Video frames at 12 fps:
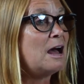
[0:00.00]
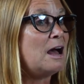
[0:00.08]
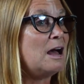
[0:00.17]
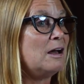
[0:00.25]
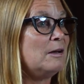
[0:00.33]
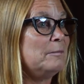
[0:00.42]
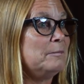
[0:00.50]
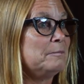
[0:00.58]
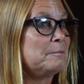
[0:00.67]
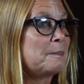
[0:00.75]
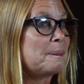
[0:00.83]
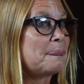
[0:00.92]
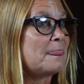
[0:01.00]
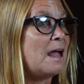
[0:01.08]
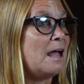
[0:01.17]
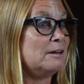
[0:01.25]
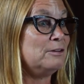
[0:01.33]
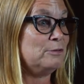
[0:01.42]

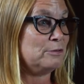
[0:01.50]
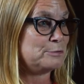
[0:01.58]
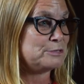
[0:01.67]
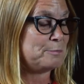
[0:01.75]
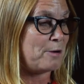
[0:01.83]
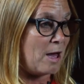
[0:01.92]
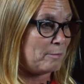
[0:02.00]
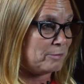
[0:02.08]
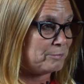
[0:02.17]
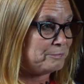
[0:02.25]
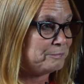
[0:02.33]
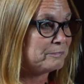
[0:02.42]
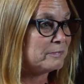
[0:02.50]
I knew there was a problem.